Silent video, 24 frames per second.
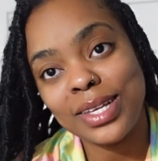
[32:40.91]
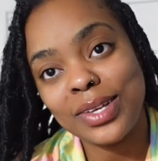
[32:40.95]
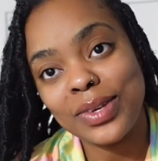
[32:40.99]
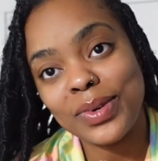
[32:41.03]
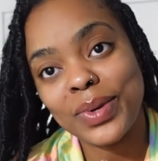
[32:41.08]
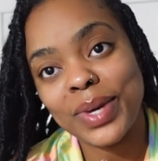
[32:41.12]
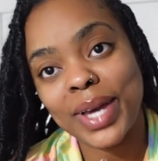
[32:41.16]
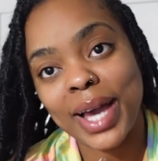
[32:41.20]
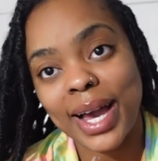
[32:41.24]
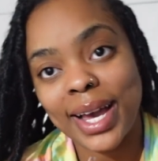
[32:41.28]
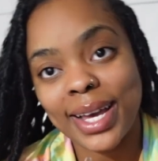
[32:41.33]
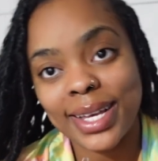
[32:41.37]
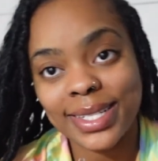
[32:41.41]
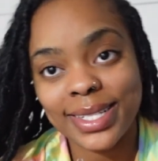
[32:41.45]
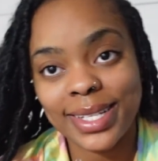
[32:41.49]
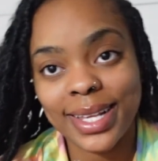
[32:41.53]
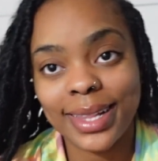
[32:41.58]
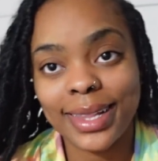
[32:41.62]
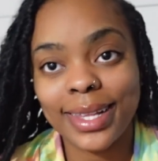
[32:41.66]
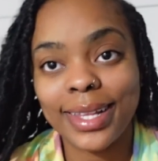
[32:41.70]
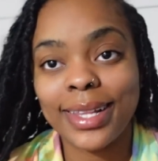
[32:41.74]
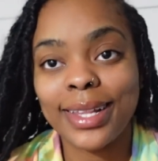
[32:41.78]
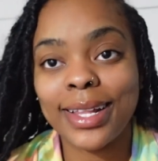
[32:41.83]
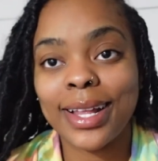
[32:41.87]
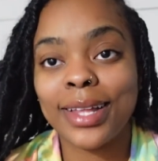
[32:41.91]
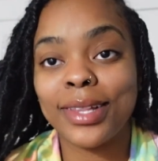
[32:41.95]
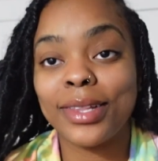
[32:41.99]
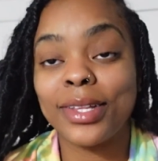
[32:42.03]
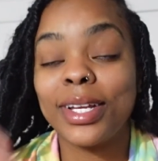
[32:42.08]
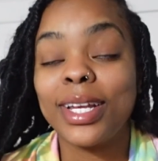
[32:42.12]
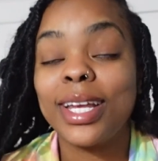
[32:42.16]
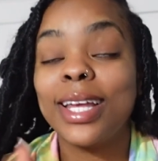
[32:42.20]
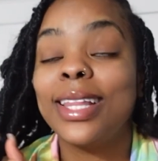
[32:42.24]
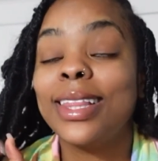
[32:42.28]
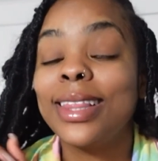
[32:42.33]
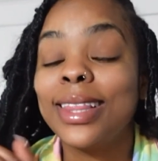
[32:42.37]
you guys in the,
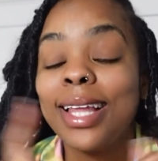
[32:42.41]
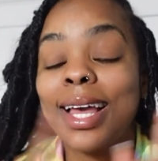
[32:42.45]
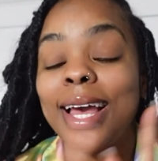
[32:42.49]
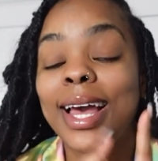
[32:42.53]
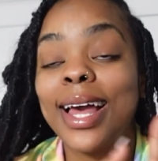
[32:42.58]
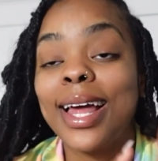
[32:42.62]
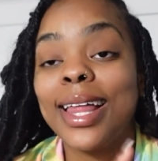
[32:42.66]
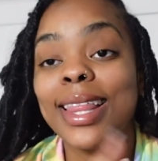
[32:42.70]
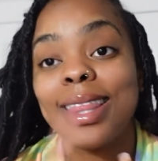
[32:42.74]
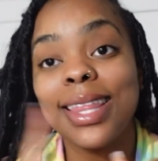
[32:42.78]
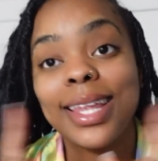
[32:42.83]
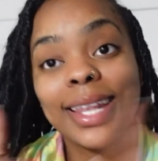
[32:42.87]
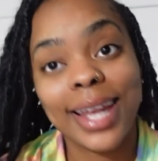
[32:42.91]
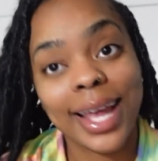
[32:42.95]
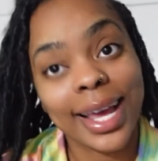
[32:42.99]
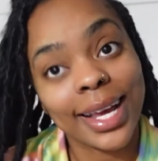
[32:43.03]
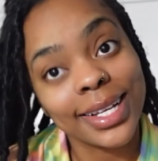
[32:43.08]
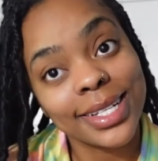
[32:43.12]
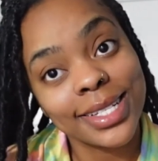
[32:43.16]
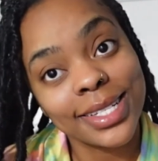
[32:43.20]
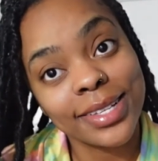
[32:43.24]
in the next